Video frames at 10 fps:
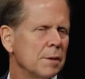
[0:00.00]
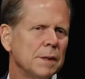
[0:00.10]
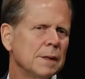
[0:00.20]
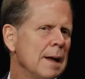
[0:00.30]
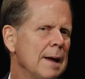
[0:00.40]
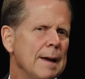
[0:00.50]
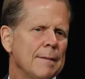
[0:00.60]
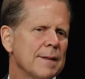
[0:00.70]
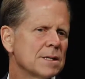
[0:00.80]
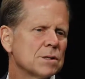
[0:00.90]
I mean,
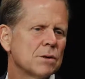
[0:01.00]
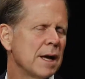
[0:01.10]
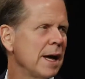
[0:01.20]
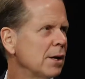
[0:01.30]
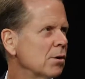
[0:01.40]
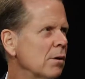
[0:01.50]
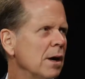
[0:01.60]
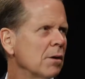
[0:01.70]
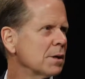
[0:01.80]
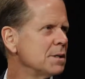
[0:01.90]
that's going to anchor
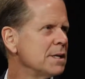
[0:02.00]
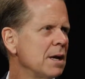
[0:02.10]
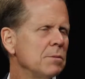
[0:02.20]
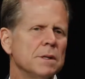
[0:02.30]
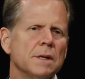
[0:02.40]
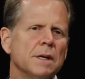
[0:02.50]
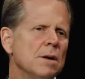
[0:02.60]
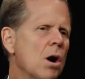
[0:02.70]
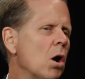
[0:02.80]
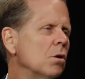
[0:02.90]
our contentment in
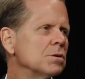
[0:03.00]
all